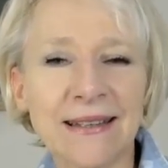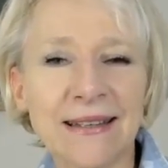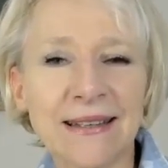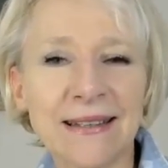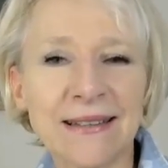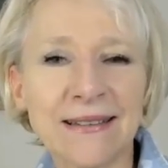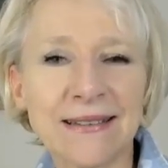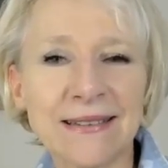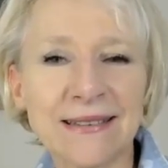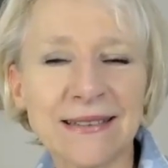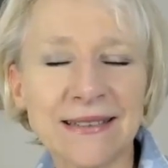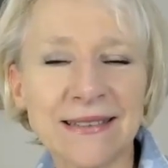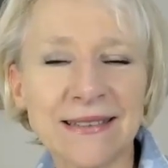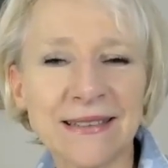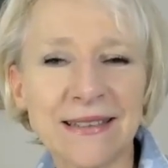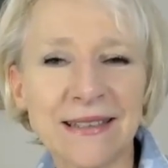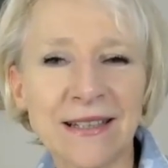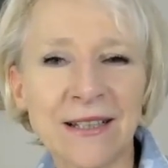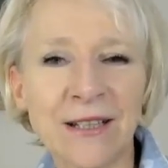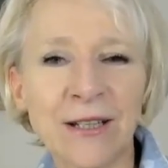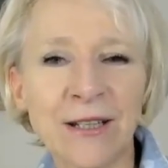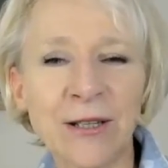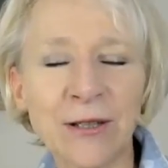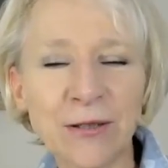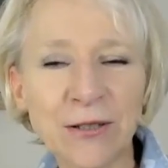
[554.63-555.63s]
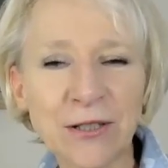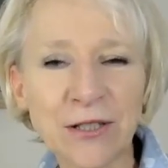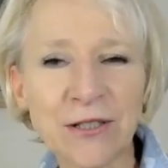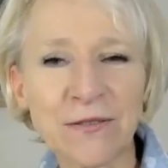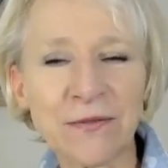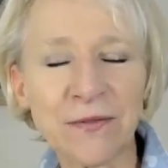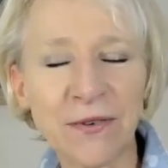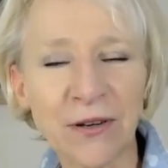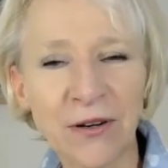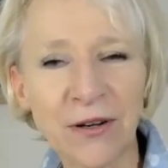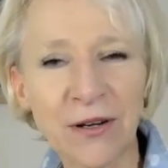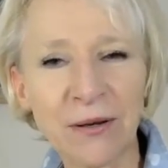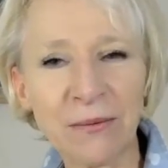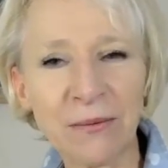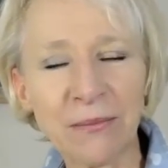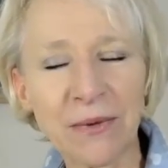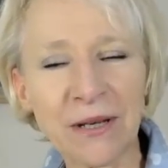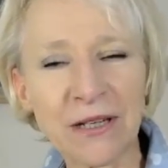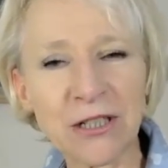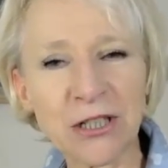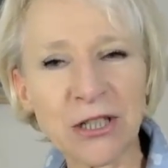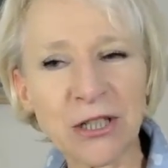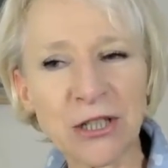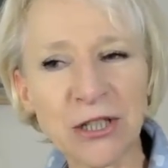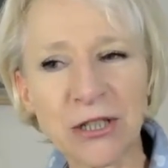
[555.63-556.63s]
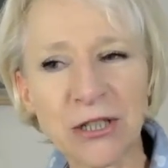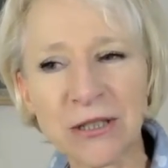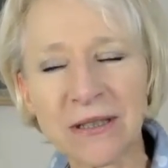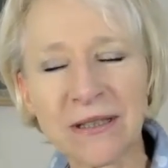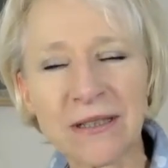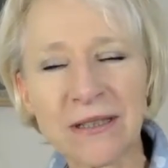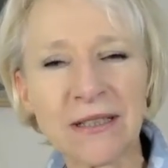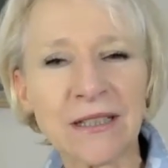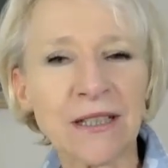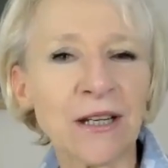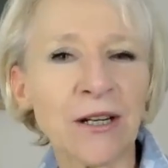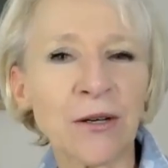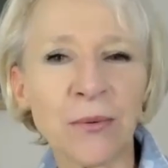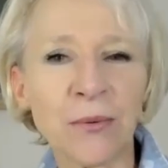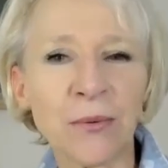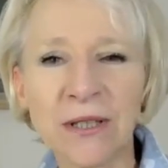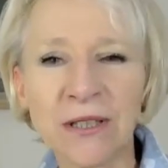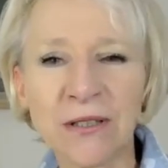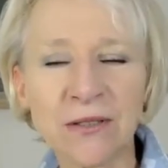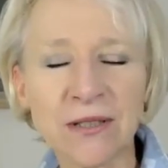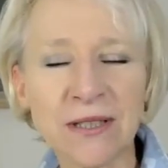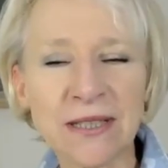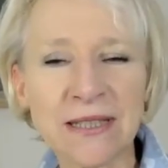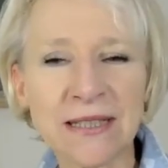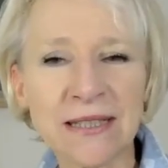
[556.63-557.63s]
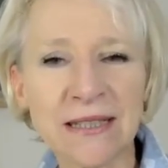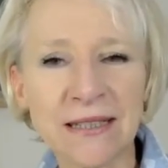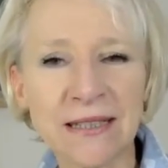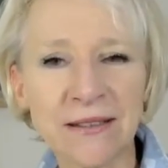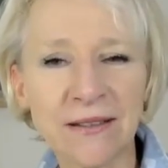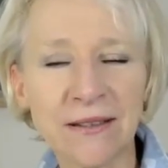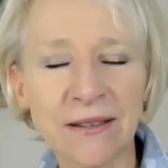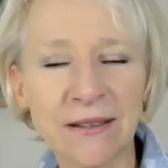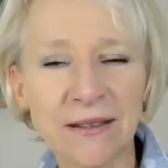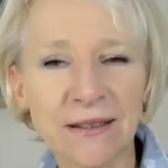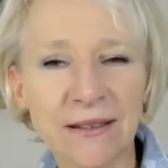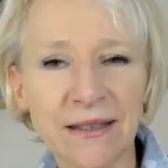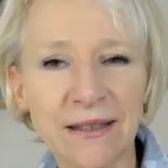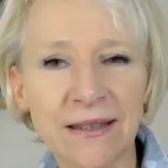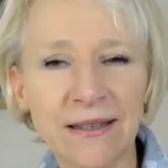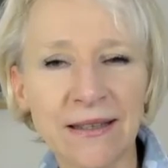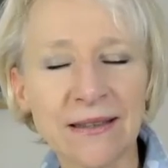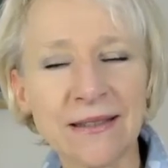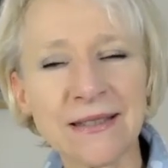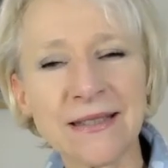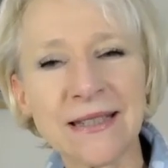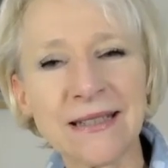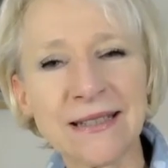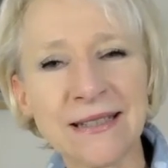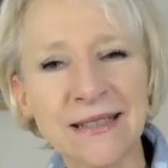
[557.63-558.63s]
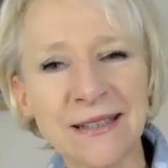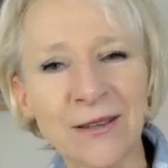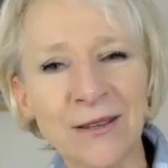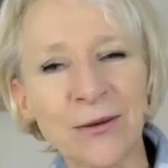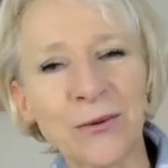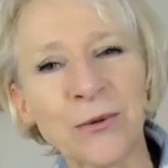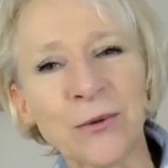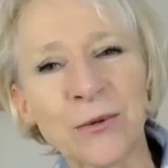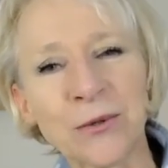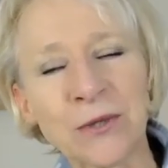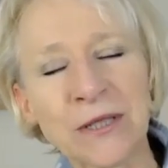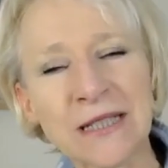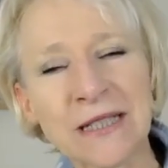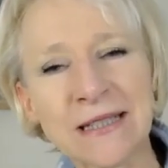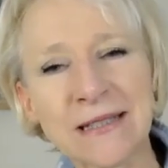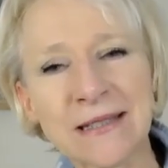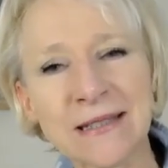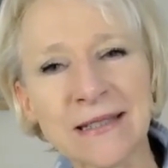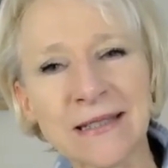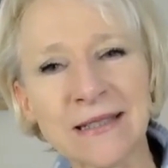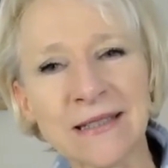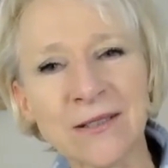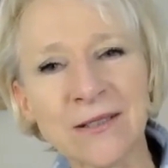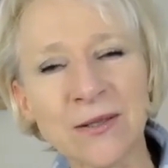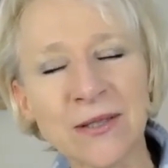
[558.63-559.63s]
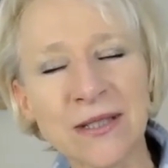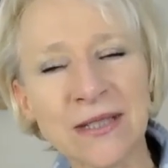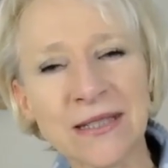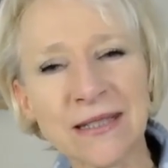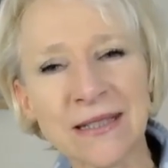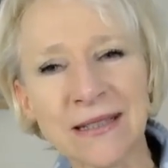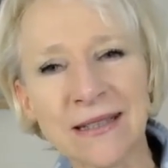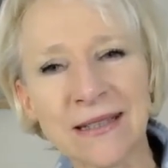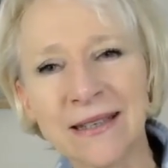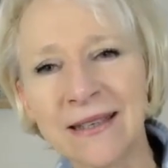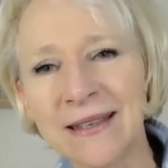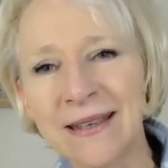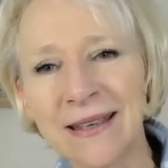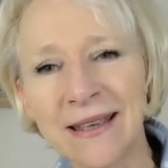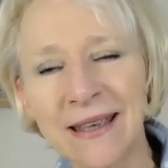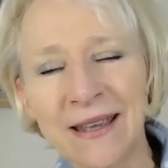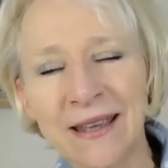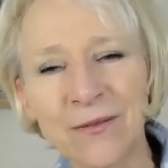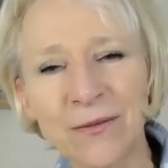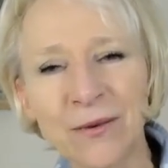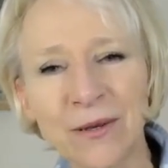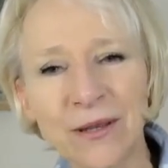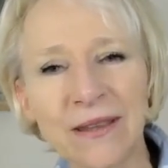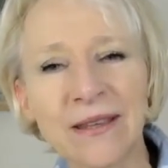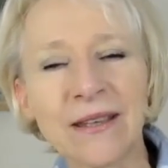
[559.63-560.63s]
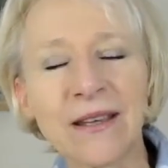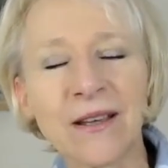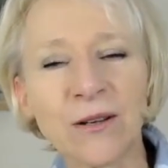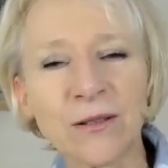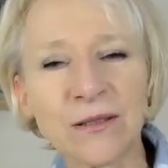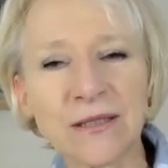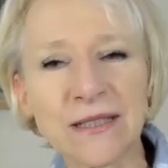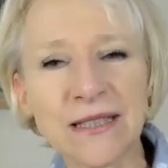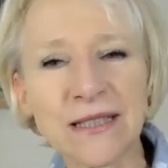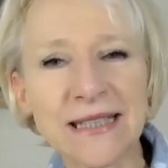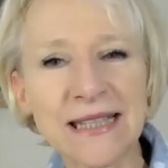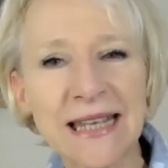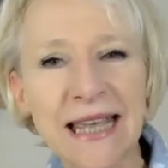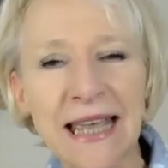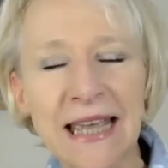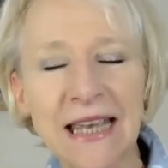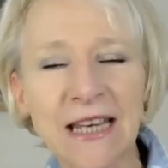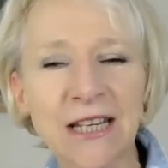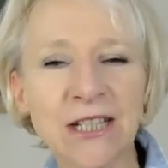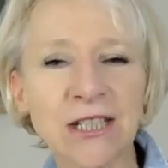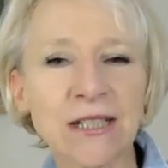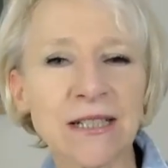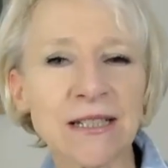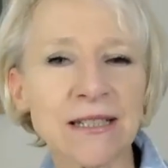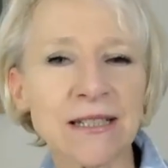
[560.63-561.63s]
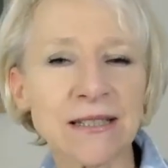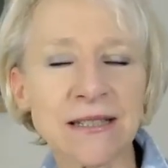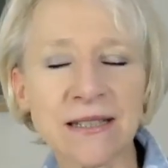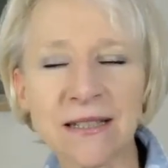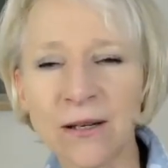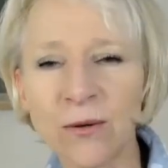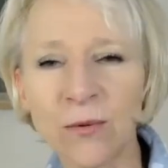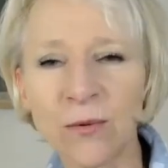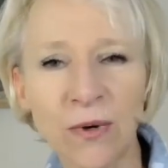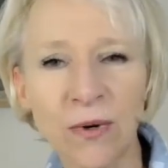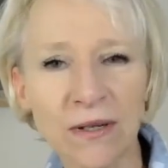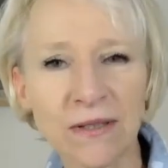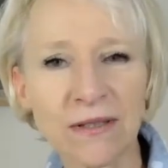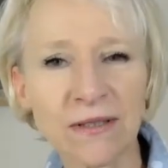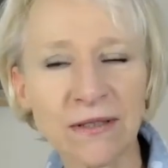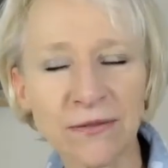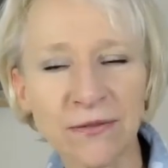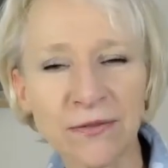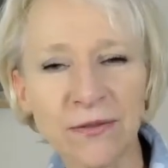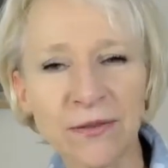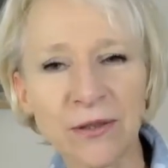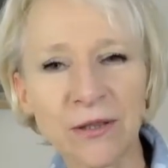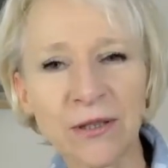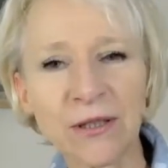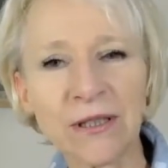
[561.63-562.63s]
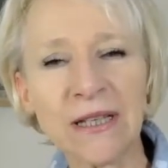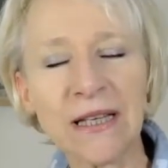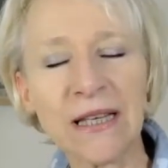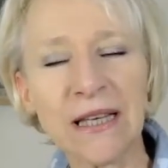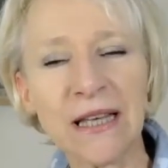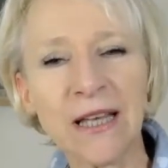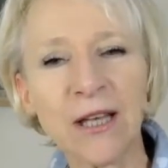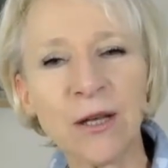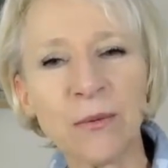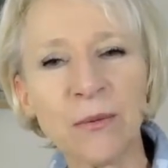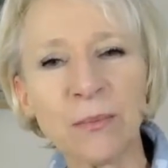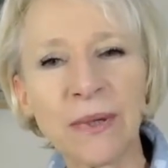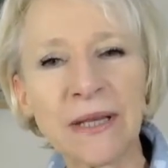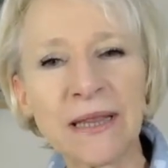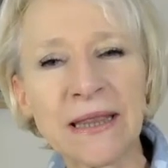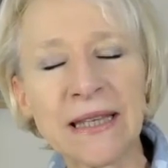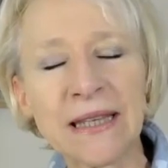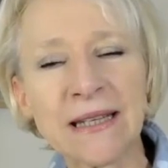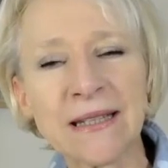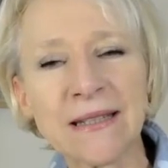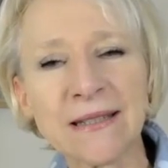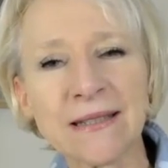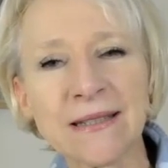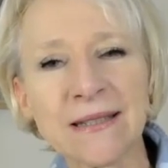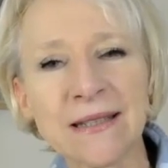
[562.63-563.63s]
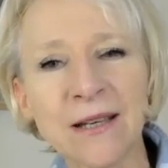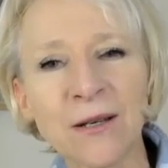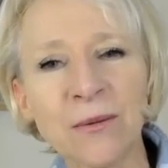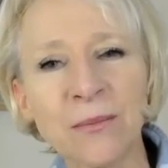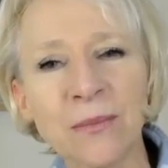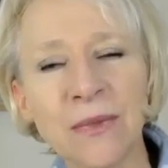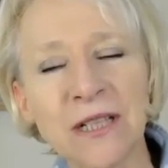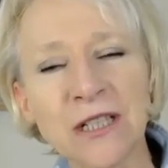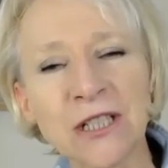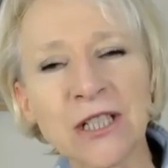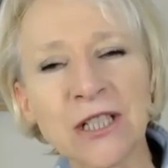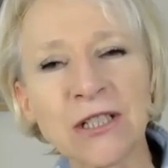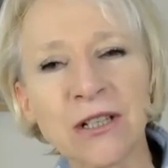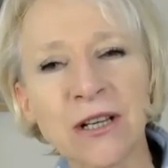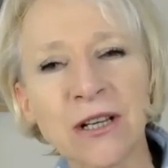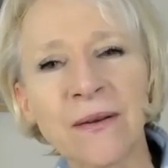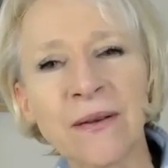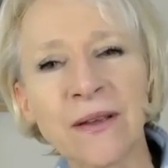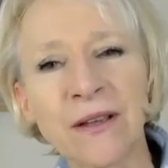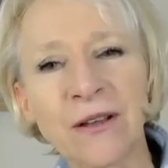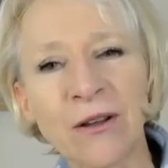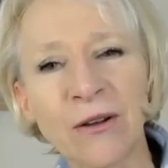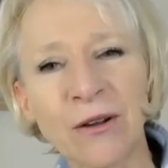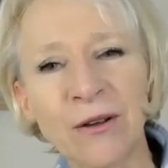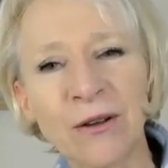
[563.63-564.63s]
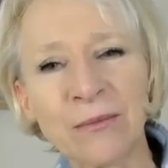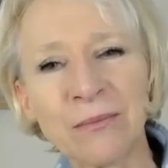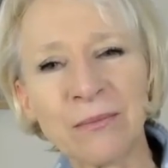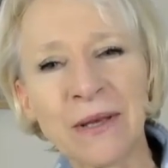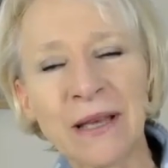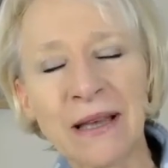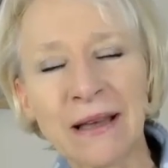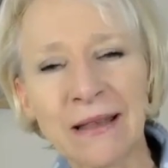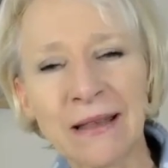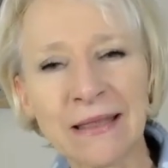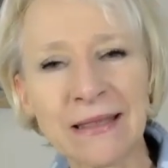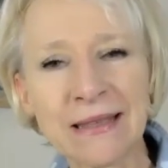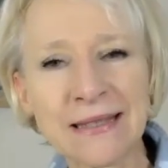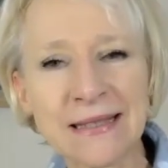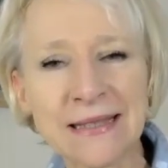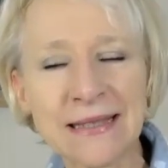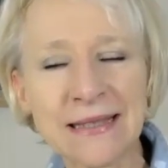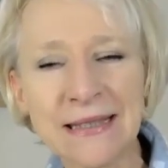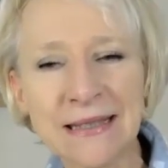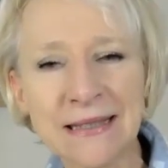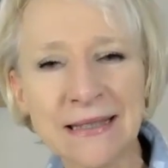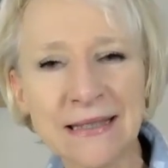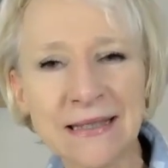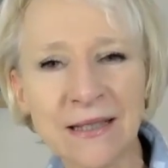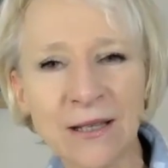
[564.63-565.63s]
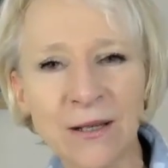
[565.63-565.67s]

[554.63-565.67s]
it looks very much, you know, when you see and sit in the audience and you see everything on stage and it's so wonderful, but there's so much going on behind the scenes.